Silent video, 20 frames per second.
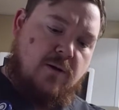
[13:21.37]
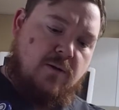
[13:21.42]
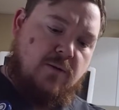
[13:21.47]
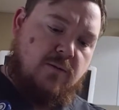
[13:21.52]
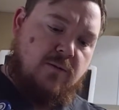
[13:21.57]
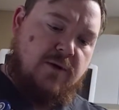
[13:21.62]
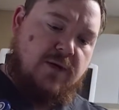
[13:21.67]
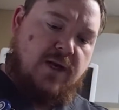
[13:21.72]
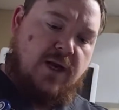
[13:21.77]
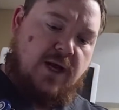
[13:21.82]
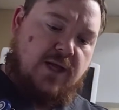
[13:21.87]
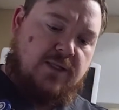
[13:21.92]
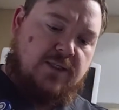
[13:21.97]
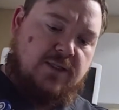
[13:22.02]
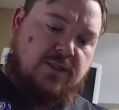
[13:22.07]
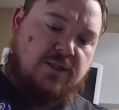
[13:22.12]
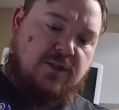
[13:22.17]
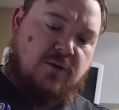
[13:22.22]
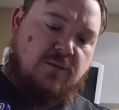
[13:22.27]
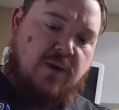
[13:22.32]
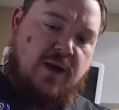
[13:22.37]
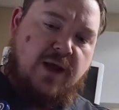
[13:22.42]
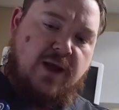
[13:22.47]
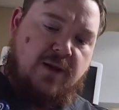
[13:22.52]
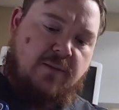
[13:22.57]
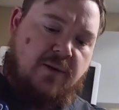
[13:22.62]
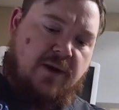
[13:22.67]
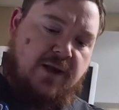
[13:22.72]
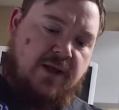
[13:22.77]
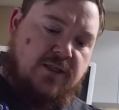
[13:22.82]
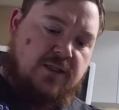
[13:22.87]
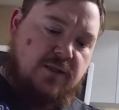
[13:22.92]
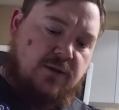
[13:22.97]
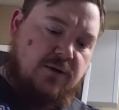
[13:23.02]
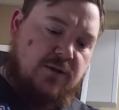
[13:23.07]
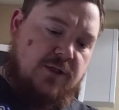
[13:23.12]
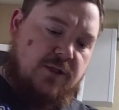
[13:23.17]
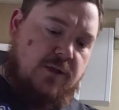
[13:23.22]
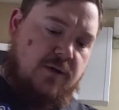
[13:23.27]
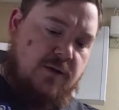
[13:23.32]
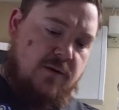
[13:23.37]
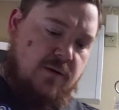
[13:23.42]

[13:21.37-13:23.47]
reconstitute my antibiotic solution